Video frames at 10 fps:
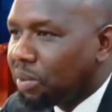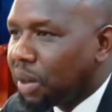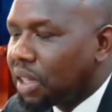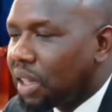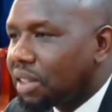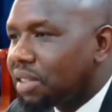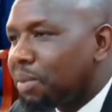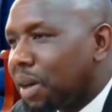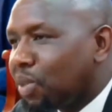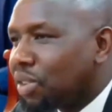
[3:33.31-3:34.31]
But there are
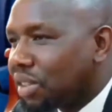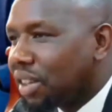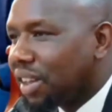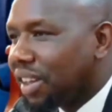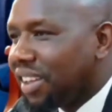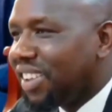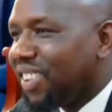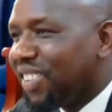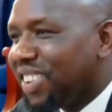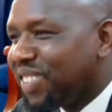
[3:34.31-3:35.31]
some counties I
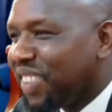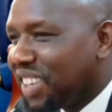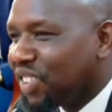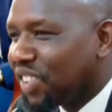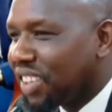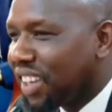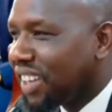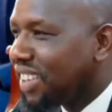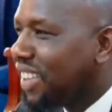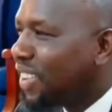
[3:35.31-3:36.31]
don't want to mention that